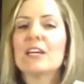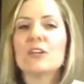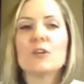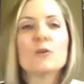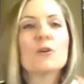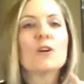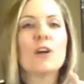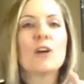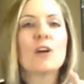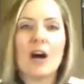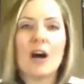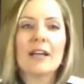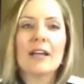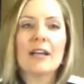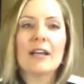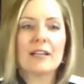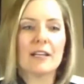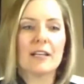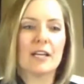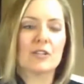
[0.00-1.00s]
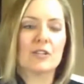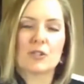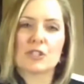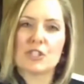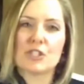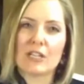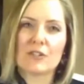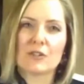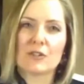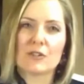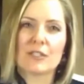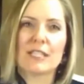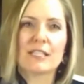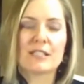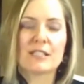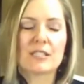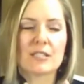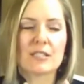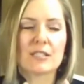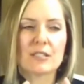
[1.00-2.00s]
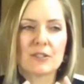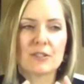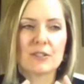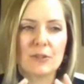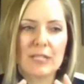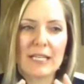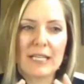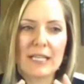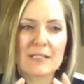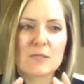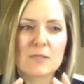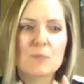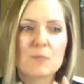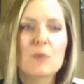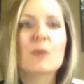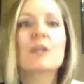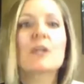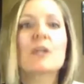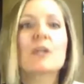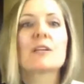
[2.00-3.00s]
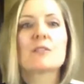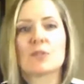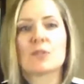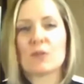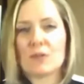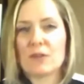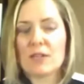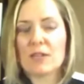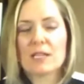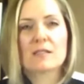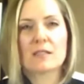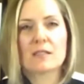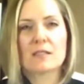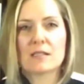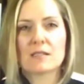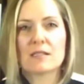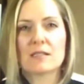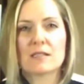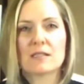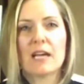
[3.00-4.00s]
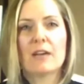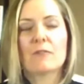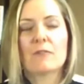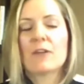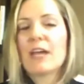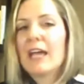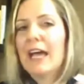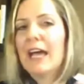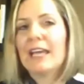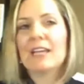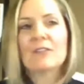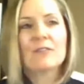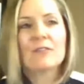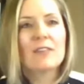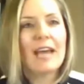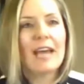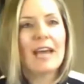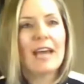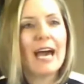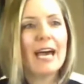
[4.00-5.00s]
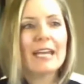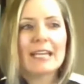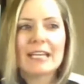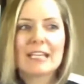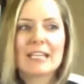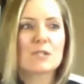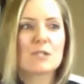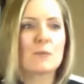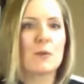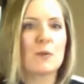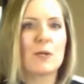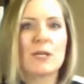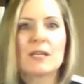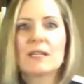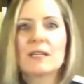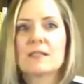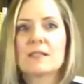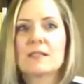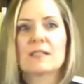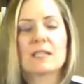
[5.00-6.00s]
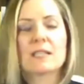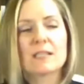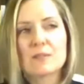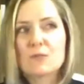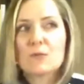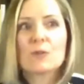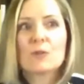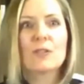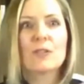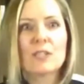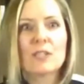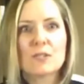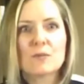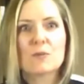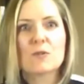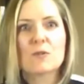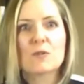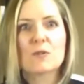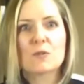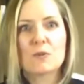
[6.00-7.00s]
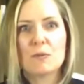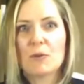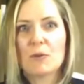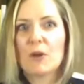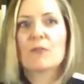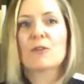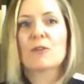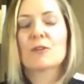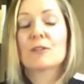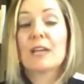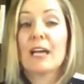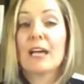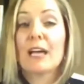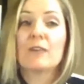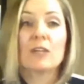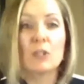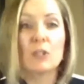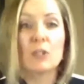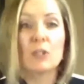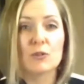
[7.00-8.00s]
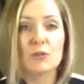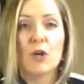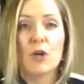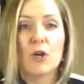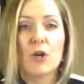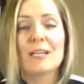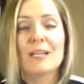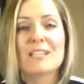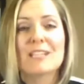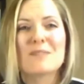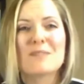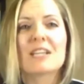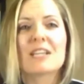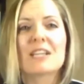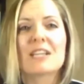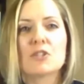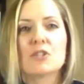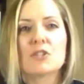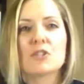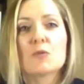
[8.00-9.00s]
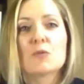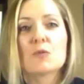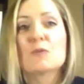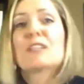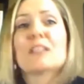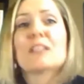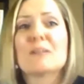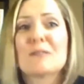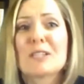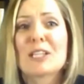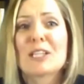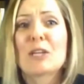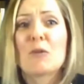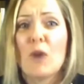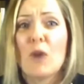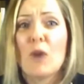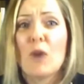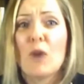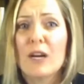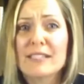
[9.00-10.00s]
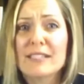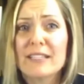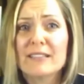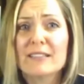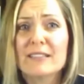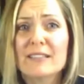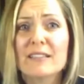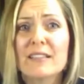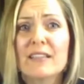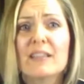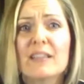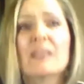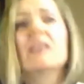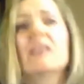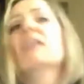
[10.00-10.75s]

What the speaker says: You are on a trajectory to experience certain things in this life. And if that experience is really supposed to be part of your life, and you'll know it is because you really, really want it,